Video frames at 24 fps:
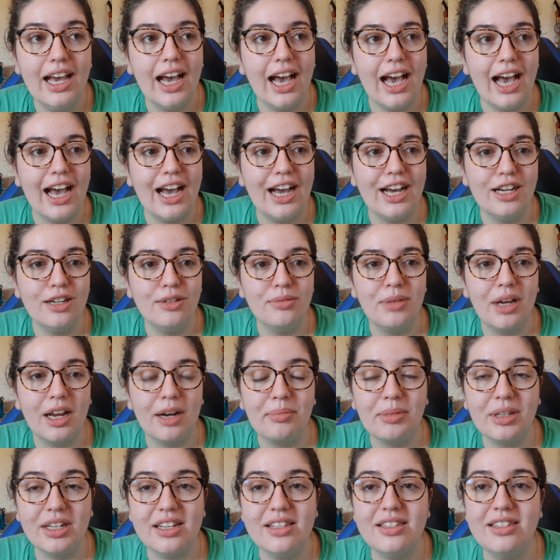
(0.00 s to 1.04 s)
And I'm
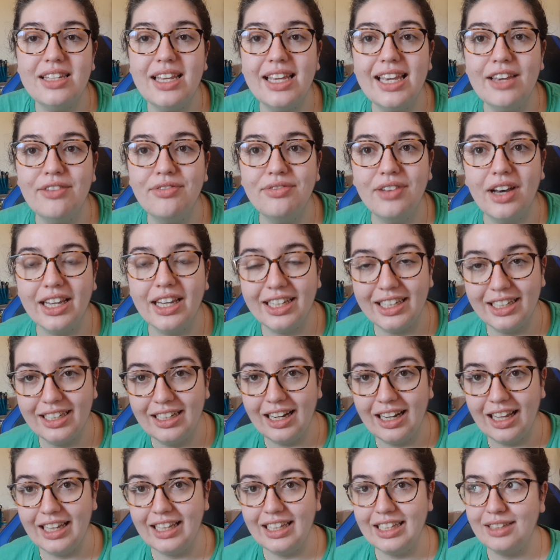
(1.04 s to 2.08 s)
going to see if I can
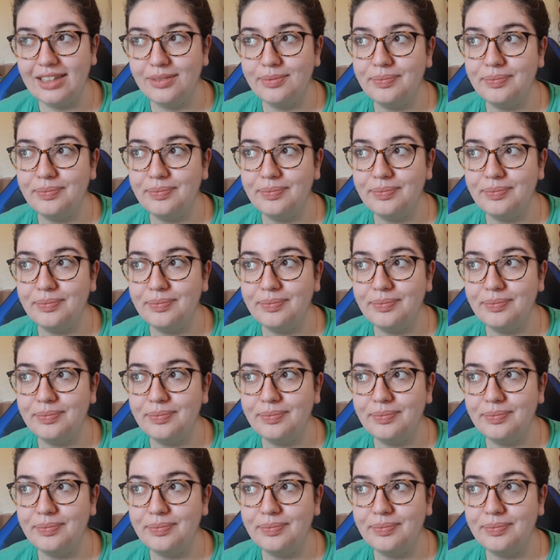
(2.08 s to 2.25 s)
like